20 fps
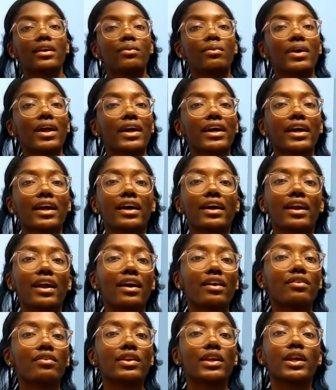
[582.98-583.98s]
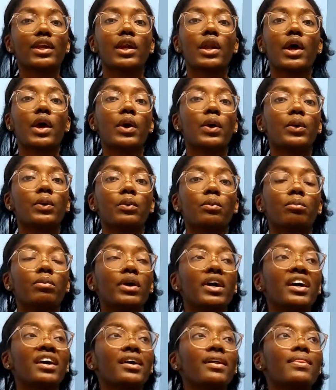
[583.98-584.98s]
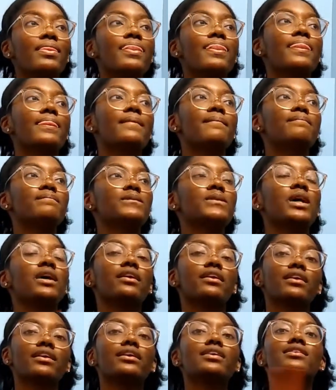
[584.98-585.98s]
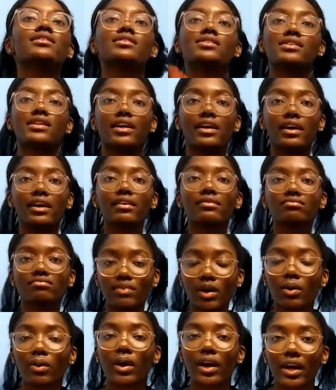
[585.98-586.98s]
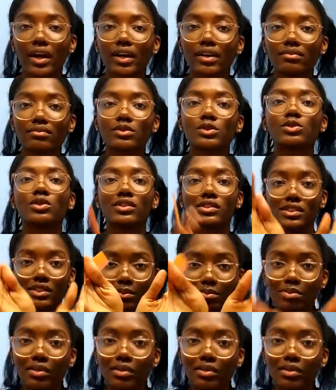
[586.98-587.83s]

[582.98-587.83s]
done when I can. I don't really know, but y'all are gonna see it. Okay, trust the